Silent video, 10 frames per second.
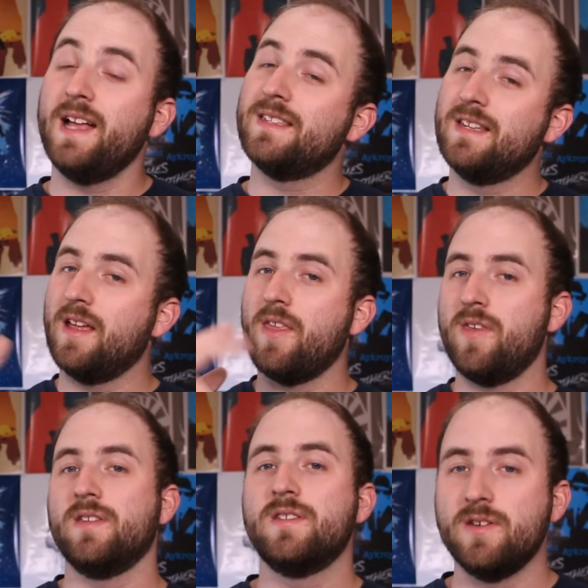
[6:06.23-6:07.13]
That's another
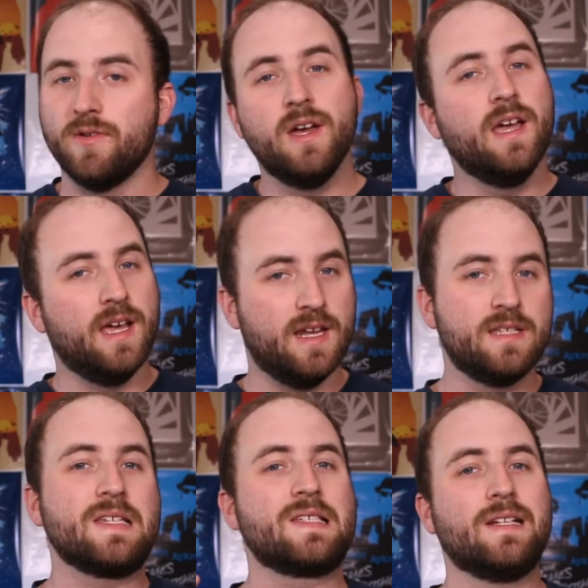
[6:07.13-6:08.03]
thing too. It
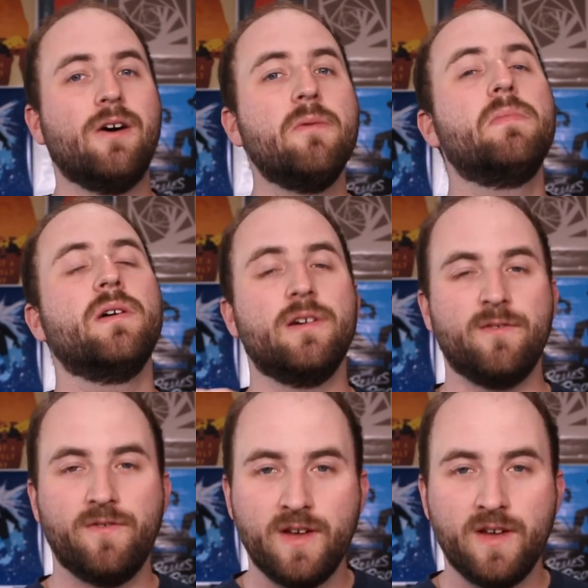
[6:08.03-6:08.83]
is a slow burn